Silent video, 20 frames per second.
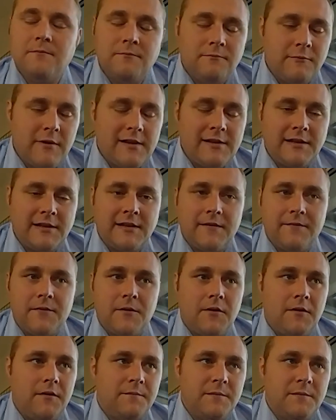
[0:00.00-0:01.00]
relative
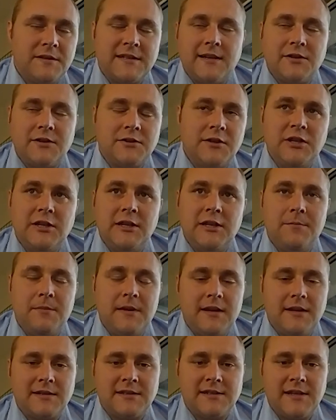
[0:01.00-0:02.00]
of percentage of
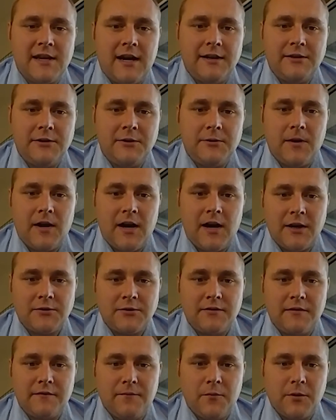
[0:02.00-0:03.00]
GDP aside,
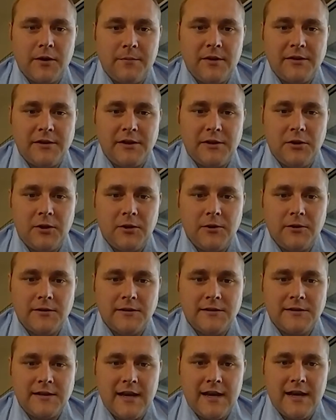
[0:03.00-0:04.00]
$140 billion
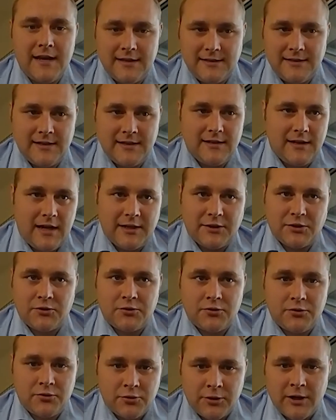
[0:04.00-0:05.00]
is
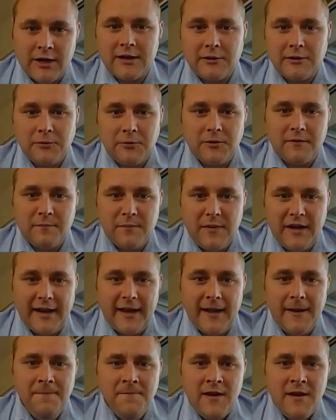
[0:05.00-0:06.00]
a truckload of
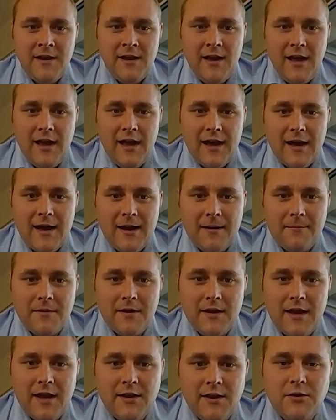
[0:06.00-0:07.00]
money.
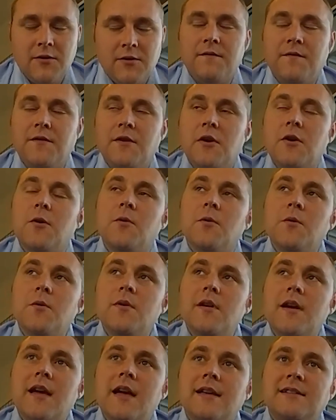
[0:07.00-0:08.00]
In your
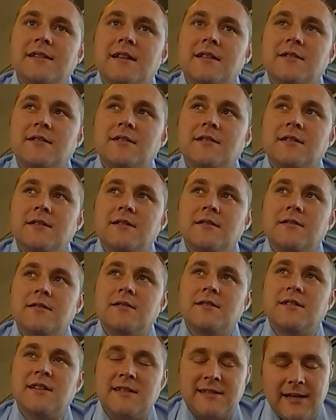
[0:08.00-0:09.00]
view, is it
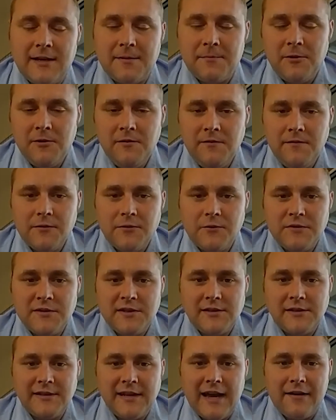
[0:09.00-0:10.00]
sustainable for New
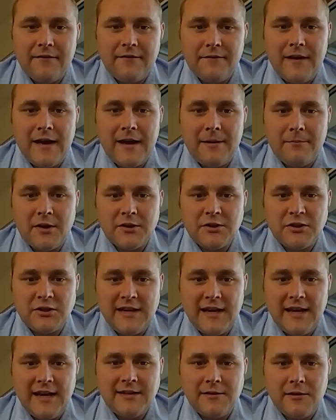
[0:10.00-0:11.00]
Zealand to have that much
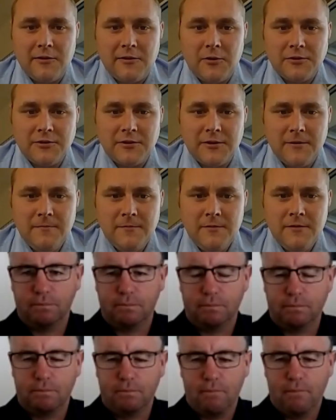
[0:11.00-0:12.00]
debt in the long term?
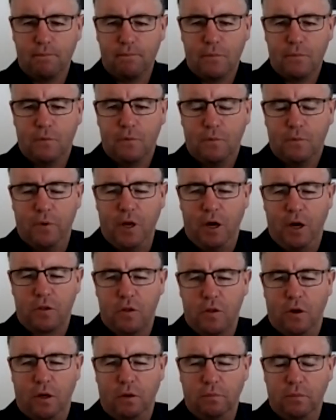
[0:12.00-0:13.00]
Well, no, it's not.
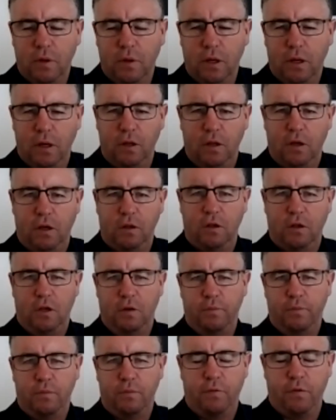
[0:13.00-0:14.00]
And
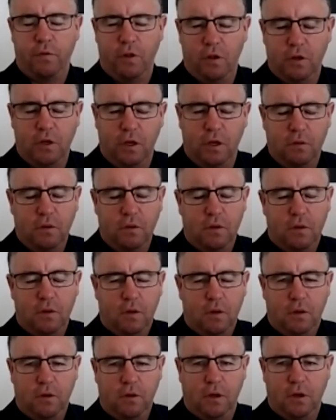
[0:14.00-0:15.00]
if you look at
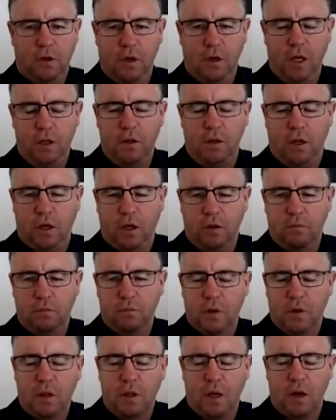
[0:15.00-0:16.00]
your net debt,
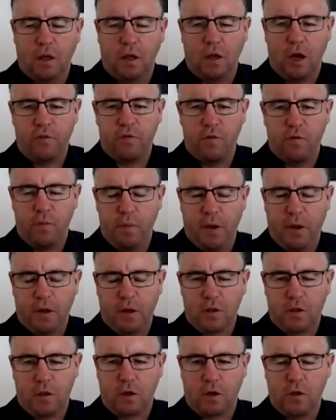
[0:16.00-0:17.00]
it's going to go from about
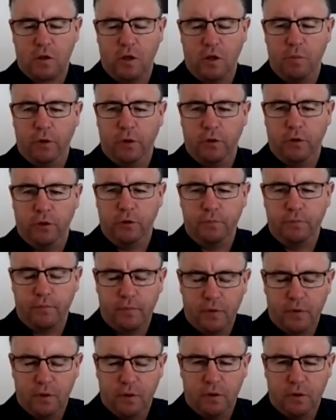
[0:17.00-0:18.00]
60 billion
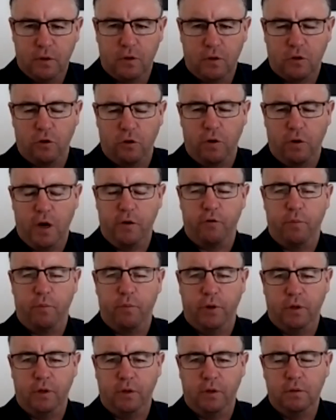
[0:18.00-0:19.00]
to 200
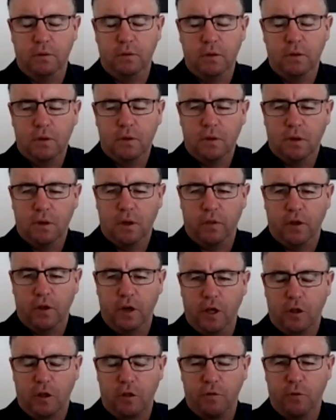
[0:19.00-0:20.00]
billion in the
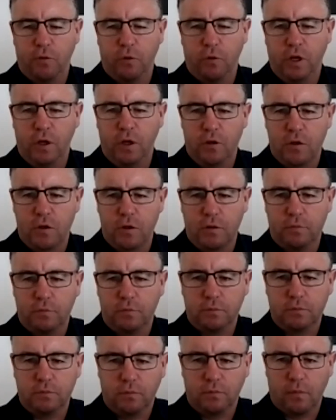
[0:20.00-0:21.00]
next 4 years.
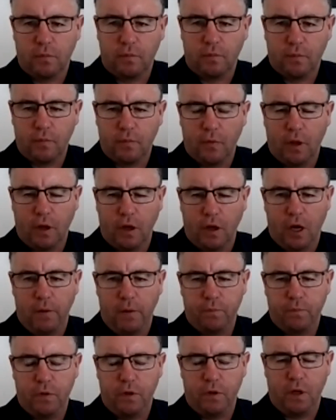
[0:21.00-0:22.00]

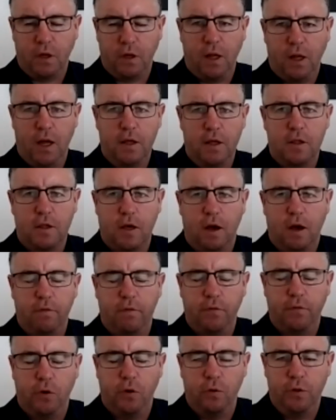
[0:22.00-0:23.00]
Now, your glass half
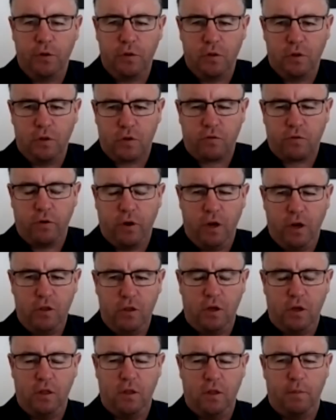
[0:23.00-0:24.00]
full. The
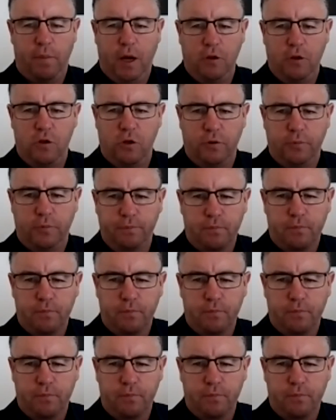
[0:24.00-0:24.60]
strategy in the budget